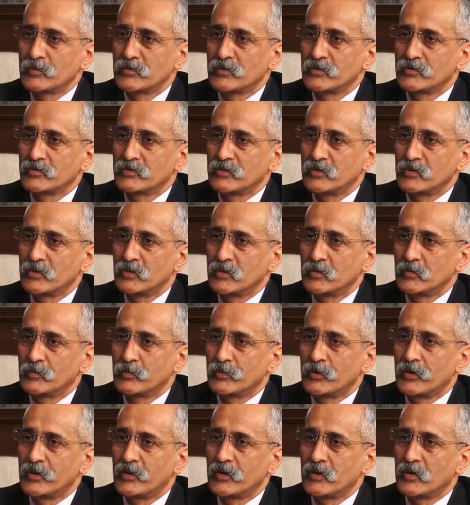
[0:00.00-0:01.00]
In terms of uh,
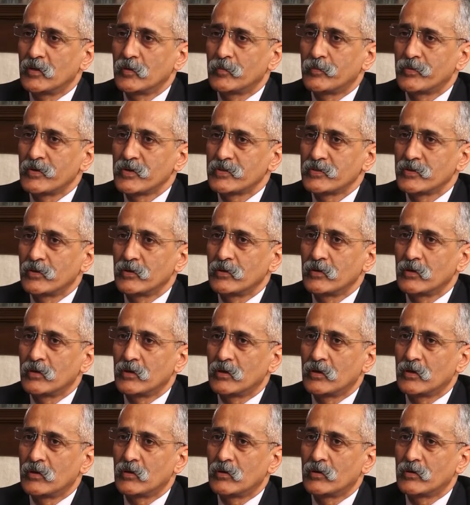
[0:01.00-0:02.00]
political pressure
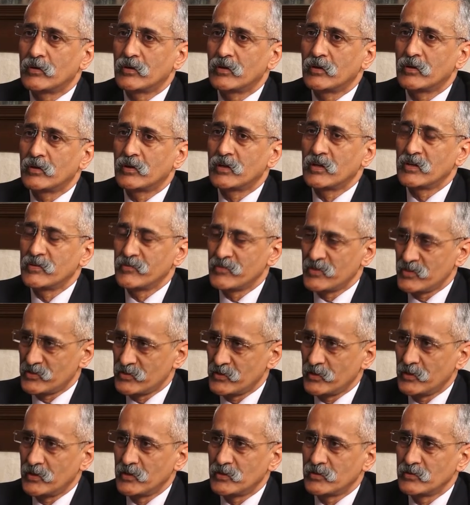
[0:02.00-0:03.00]
on
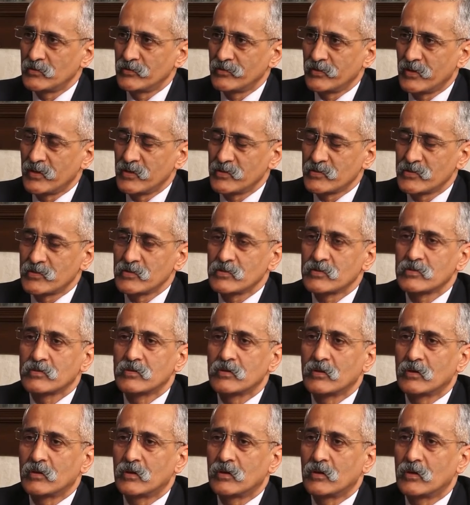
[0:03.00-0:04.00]
investigation of cases,
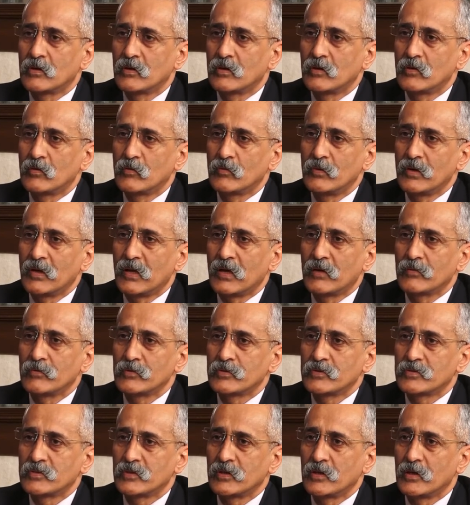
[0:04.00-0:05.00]
uh, well, I
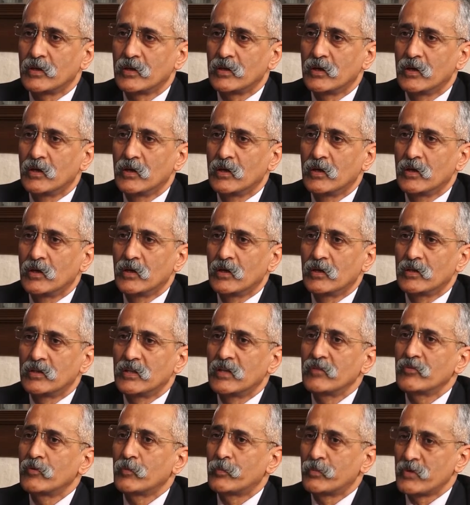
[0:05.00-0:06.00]
would say
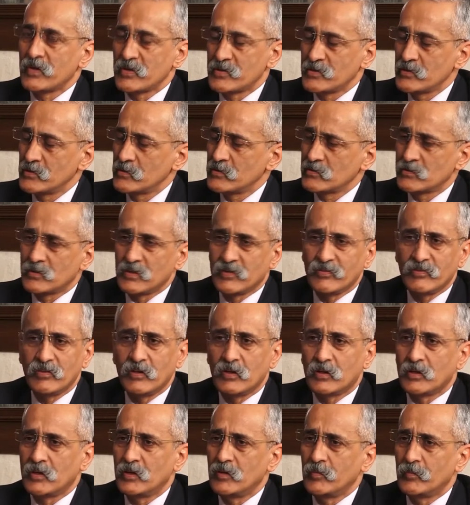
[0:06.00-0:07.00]
there were pressures,
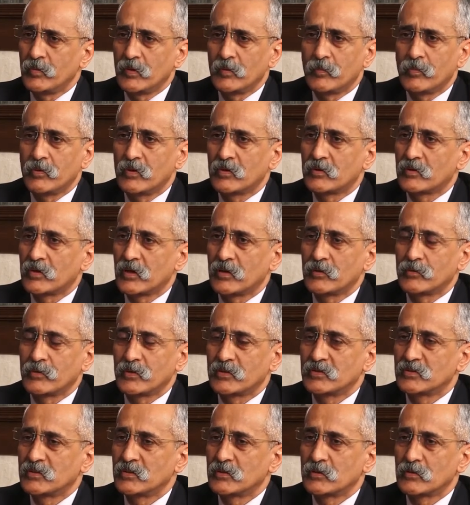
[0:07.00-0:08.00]
definitely. People try to
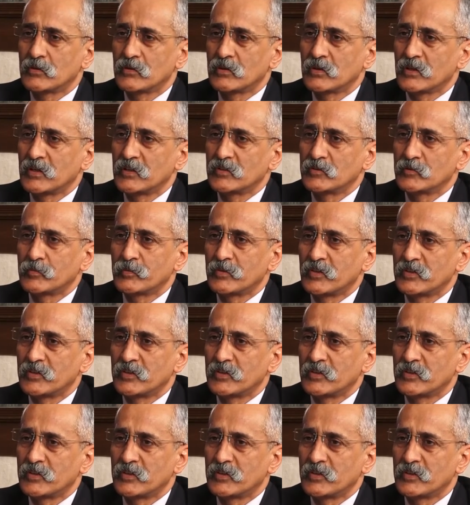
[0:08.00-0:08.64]
exert all kinds of